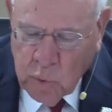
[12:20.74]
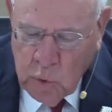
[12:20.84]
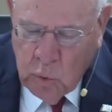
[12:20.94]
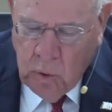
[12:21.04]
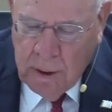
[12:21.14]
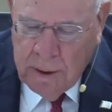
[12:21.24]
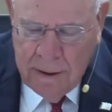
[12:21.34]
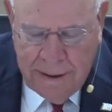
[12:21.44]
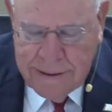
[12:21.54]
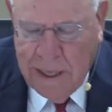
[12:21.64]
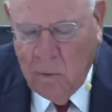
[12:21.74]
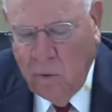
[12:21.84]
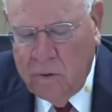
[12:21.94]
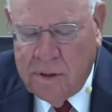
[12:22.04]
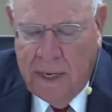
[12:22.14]
rule, this I
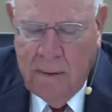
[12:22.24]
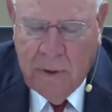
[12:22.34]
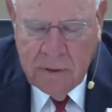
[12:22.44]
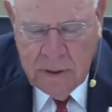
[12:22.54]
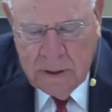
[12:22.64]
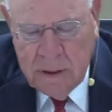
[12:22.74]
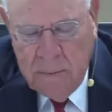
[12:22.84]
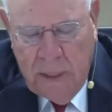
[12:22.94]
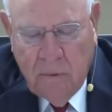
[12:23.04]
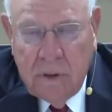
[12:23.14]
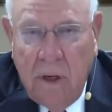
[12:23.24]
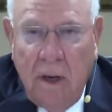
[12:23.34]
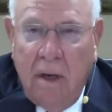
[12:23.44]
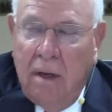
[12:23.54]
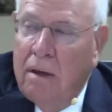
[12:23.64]
want to say, because this to me was
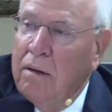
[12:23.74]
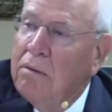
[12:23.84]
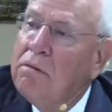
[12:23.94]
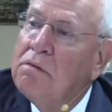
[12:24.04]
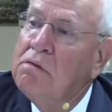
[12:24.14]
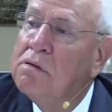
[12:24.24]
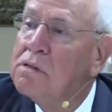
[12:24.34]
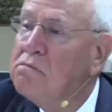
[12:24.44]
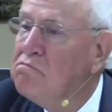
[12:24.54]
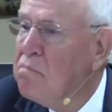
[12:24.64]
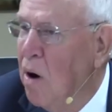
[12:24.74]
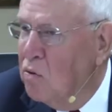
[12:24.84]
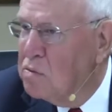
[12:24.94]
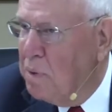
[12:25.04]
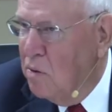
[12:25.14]

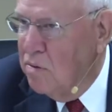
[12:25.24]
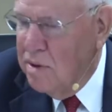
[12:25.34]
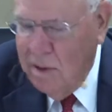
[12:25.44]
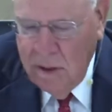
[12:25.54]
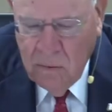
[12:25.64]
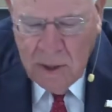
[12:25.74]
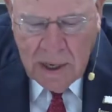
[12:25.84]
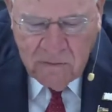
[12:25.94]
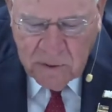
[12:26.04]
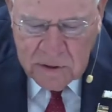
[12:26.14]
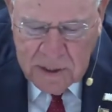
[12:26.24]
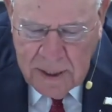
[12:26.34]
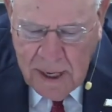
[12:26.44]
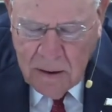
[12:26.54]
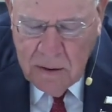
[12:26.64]
most potent when I first
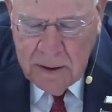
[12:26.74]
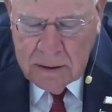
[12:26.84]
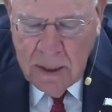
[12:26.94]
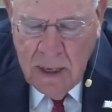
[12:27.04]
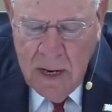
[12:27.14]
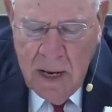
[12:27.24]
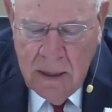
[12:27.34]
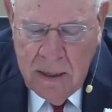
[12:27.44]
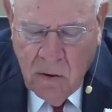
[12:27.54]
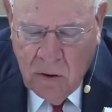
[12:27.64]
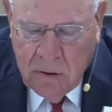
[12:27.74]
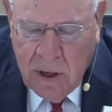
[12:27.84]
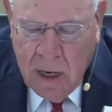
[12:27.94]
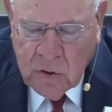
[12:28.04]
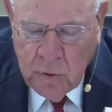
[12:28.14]
encountered this. The
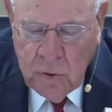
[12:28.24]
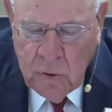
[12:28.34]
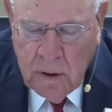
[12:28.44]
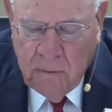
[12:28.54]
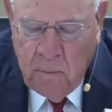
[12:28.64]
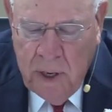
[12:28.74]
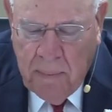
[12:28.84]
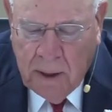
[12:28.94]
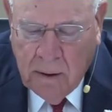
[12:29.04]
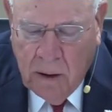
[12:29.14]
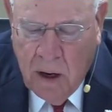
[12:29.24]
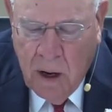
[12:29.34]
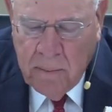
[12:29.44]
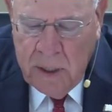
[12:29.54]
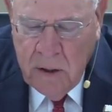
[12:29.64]
orthodox rule of biblical
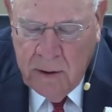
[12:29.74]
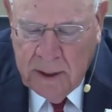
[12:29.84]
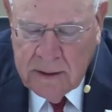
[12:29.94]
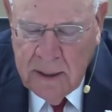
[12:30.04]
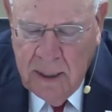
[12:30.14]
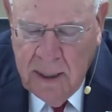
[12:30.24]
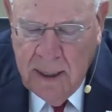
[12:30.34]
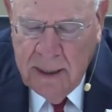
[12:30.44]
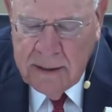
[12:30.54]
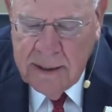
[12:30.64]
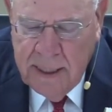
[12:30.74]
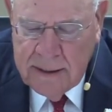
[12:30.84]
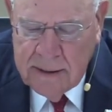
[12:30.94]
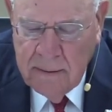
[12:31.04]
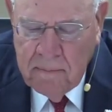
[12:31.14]
hermeneutics is
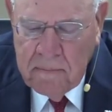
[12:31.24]
this.